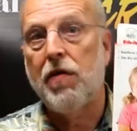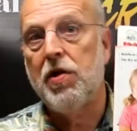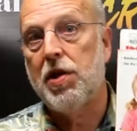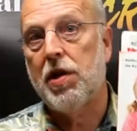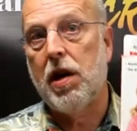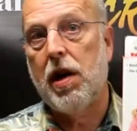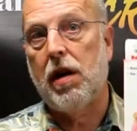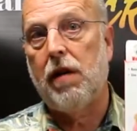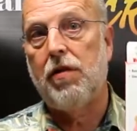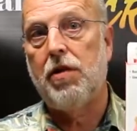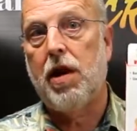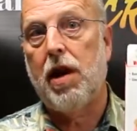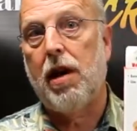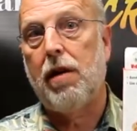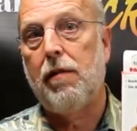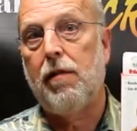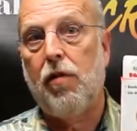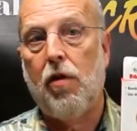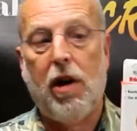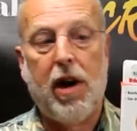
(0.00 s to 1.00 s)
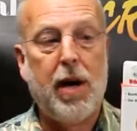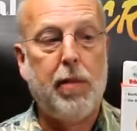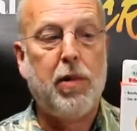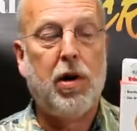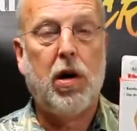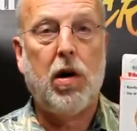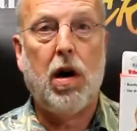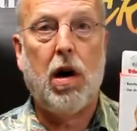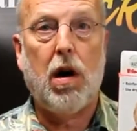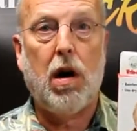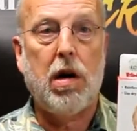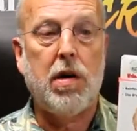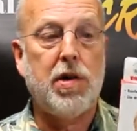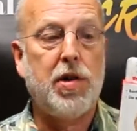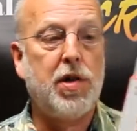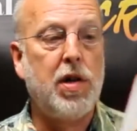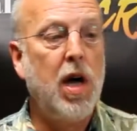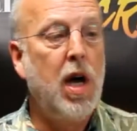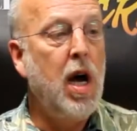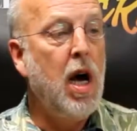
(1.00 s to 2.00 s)
set of 10 frame
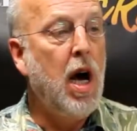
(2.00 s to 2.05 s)
cards